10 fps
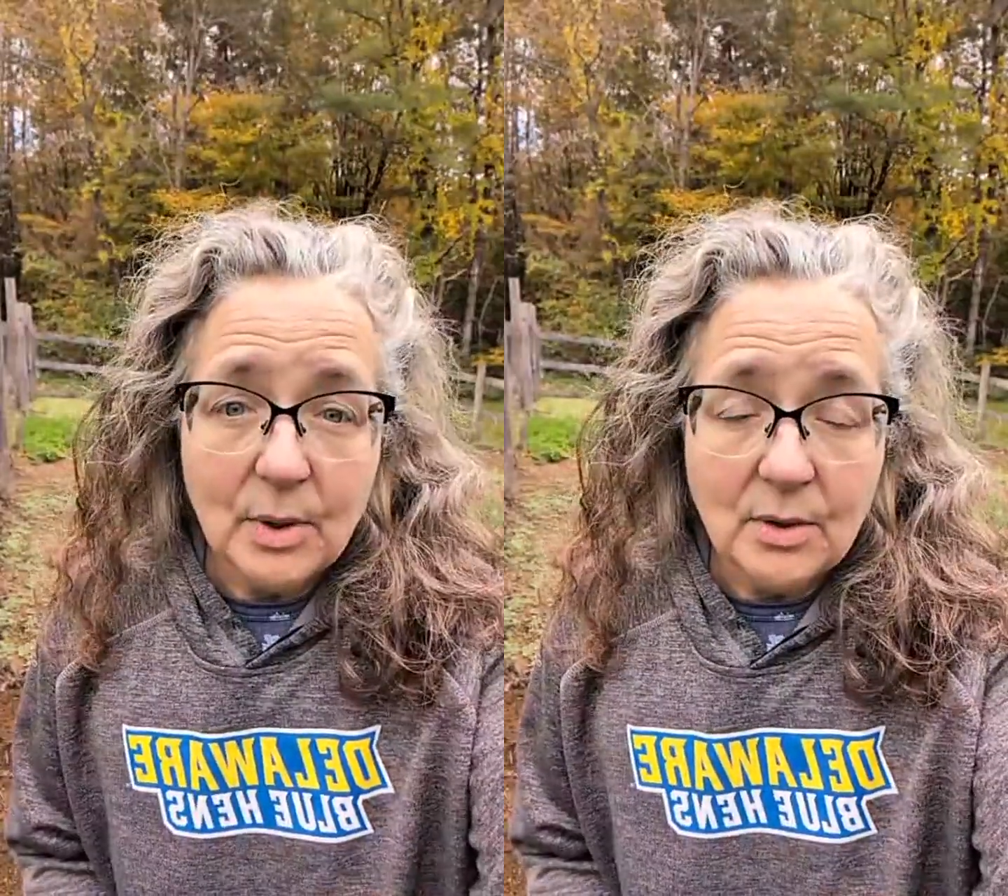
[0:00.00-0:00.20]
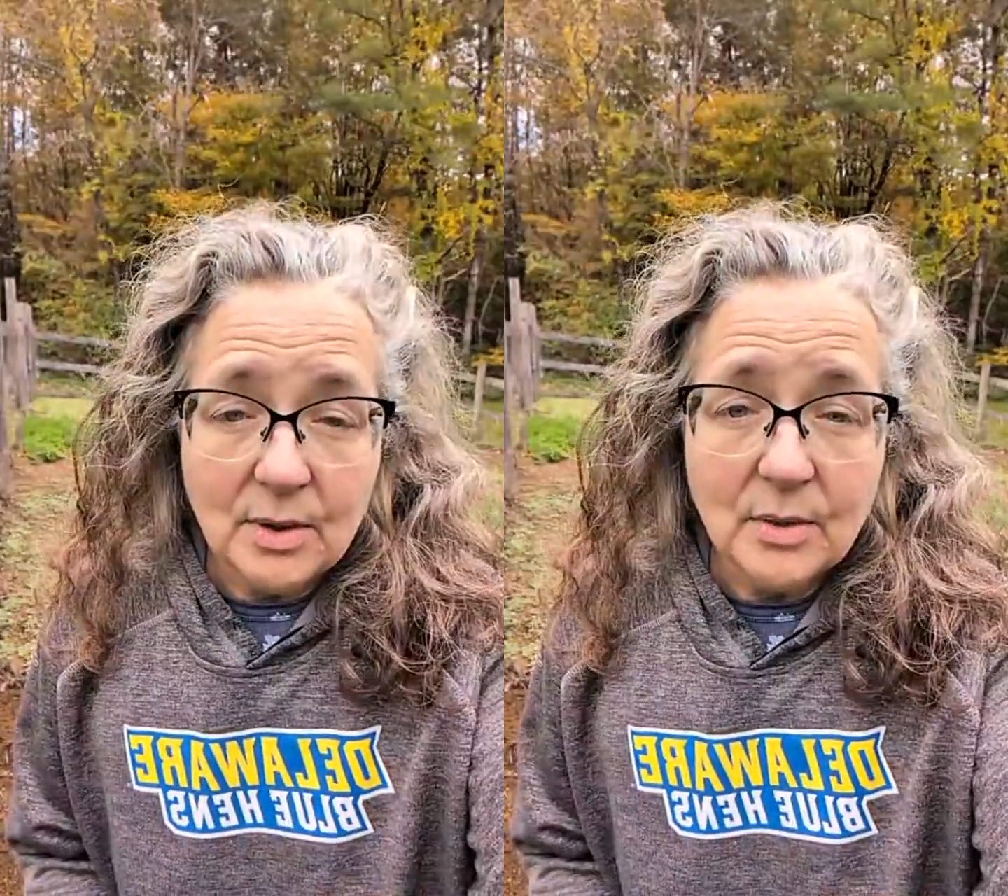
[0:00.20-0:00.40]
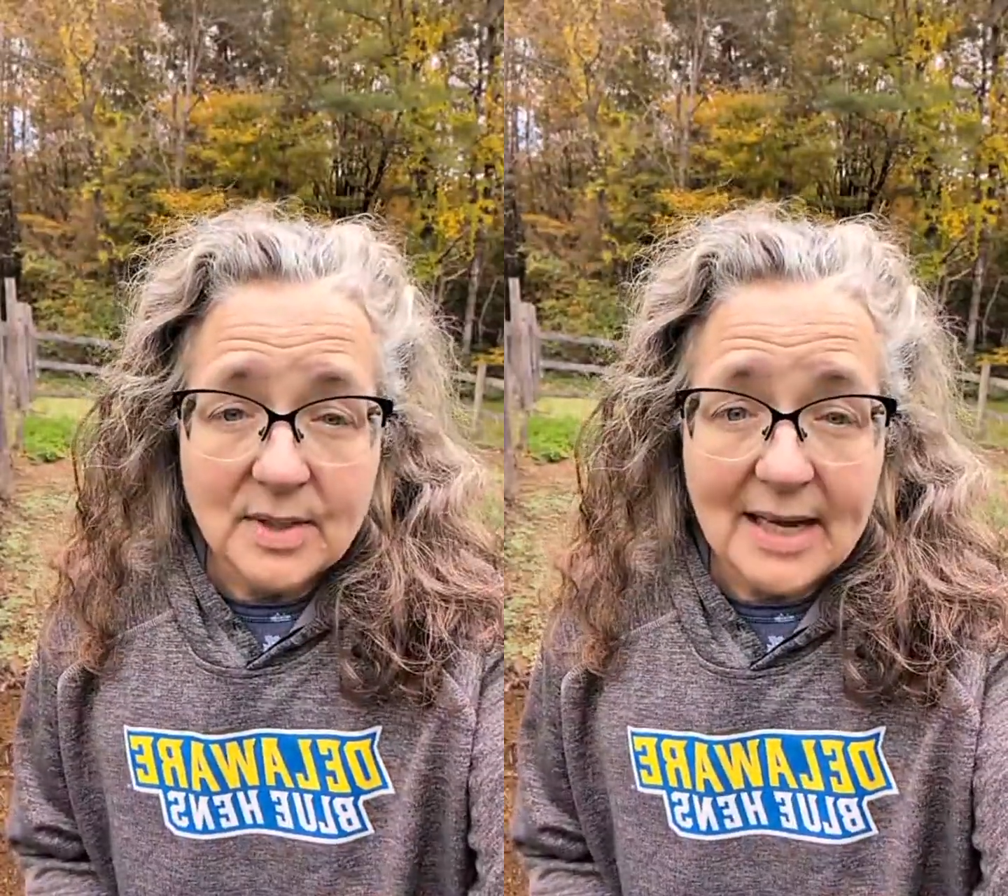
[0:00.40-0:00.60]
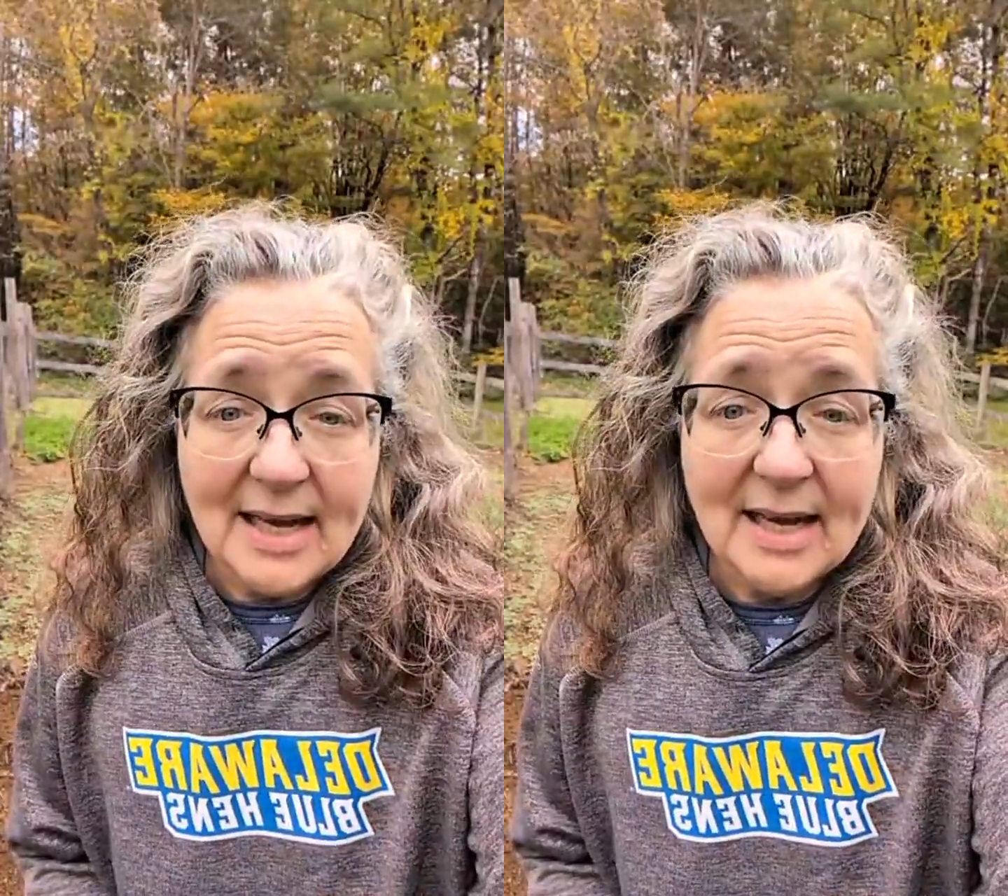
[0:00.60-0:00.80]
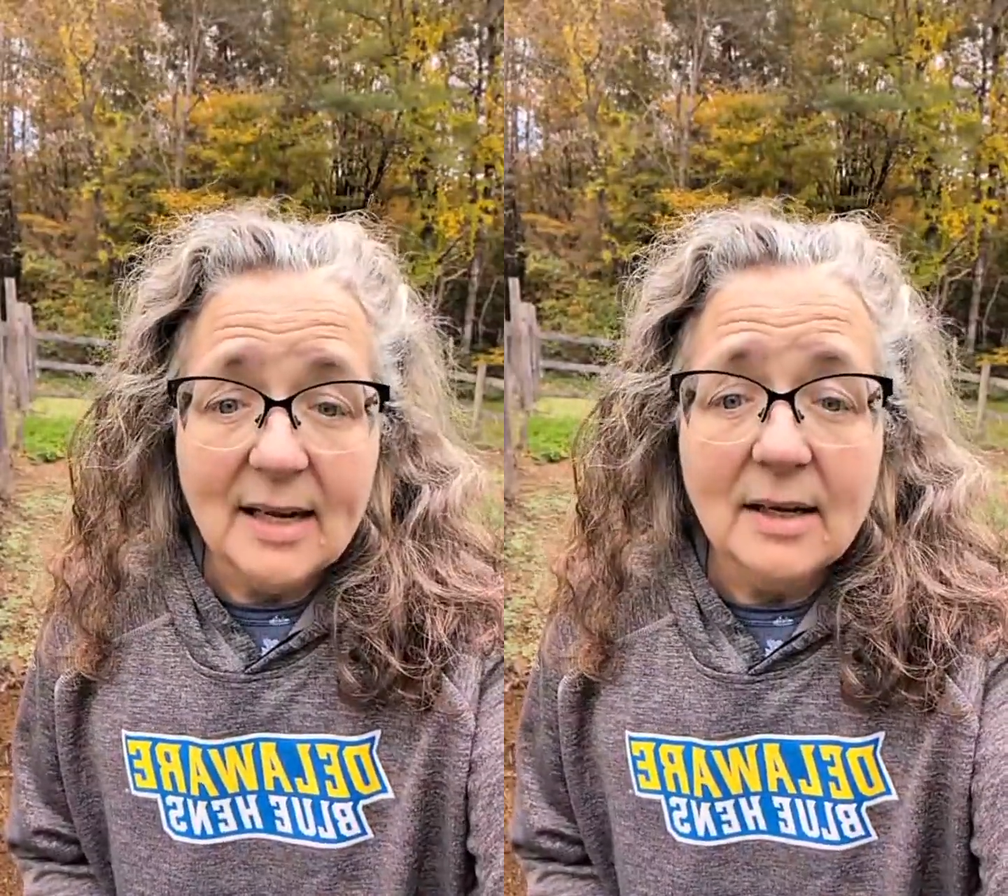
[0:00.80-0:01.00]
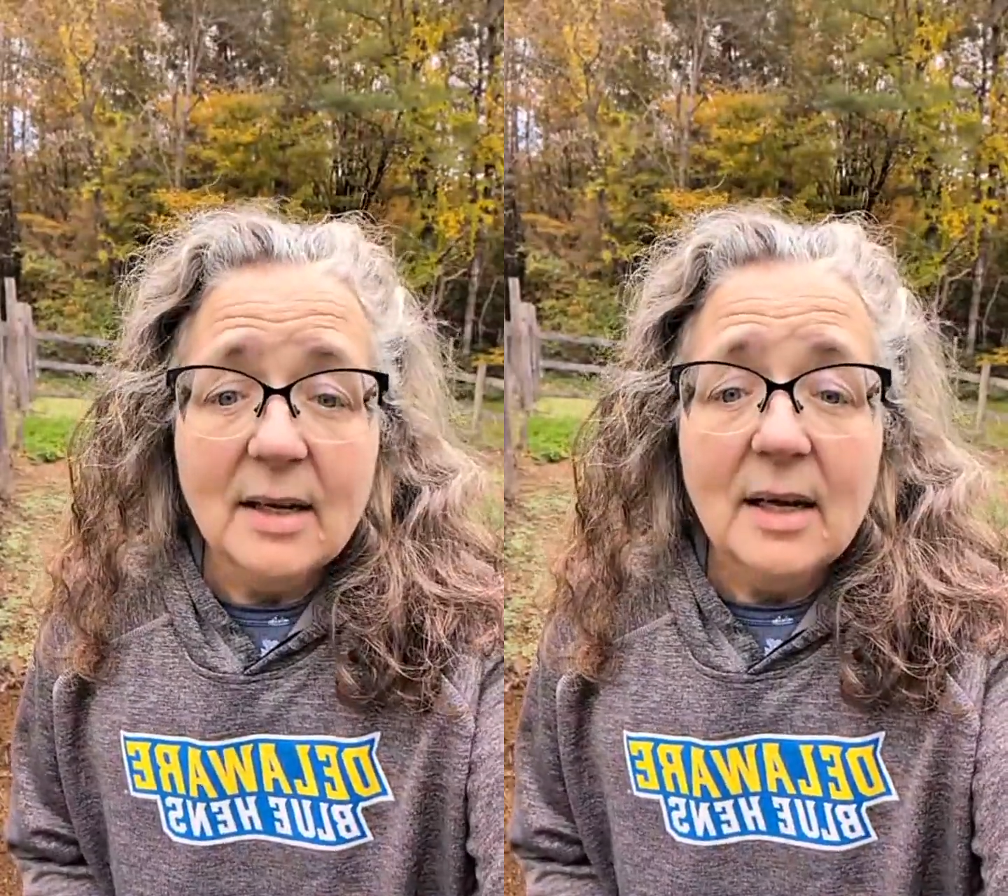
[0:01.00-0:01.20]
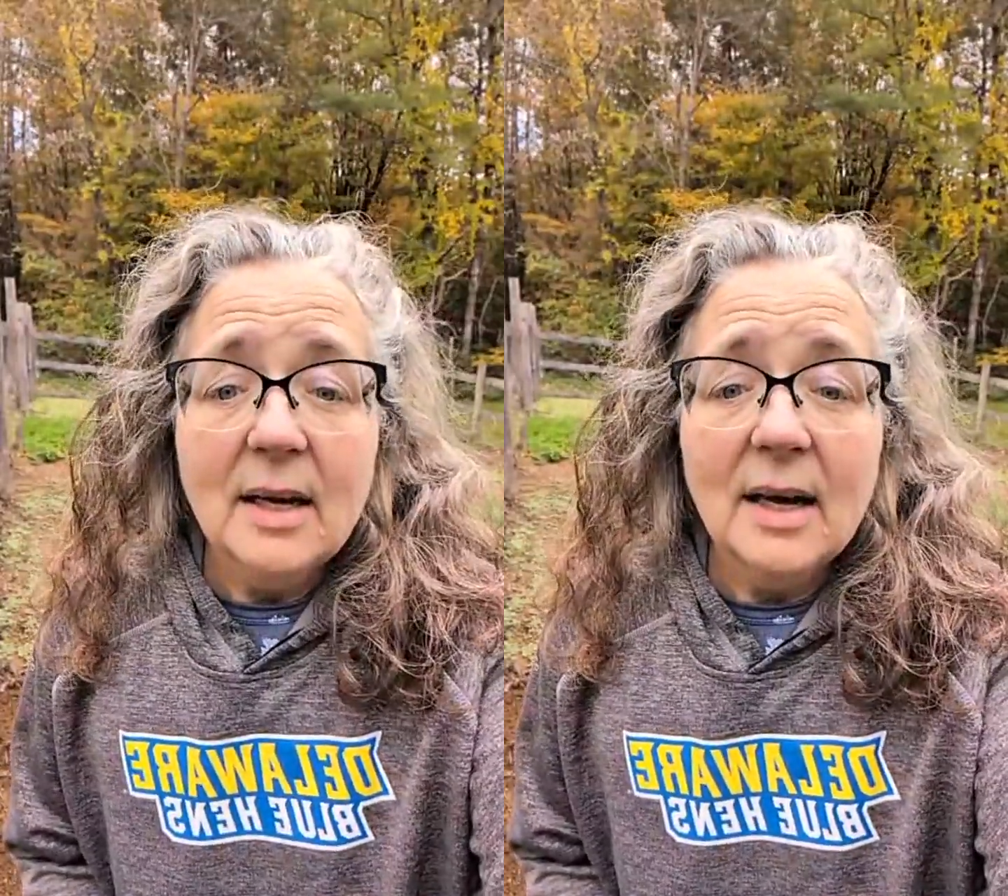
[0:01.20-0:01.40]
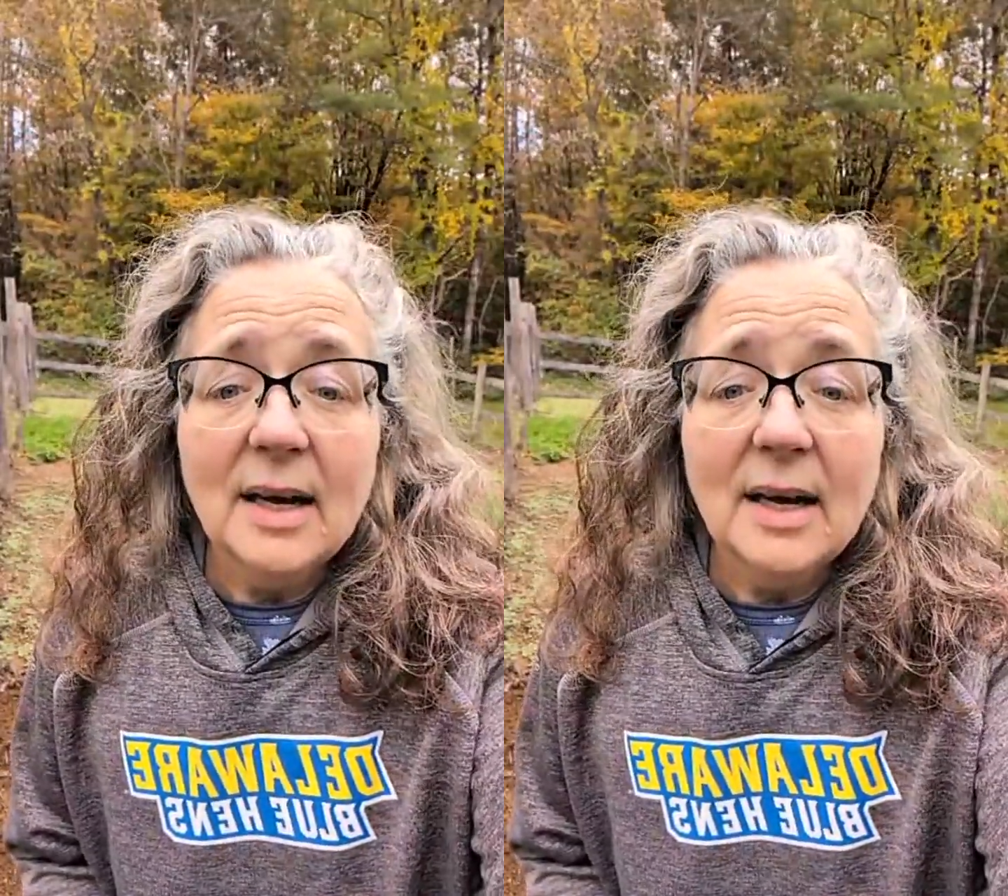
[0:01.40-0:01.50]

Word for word: to both of those. I get it.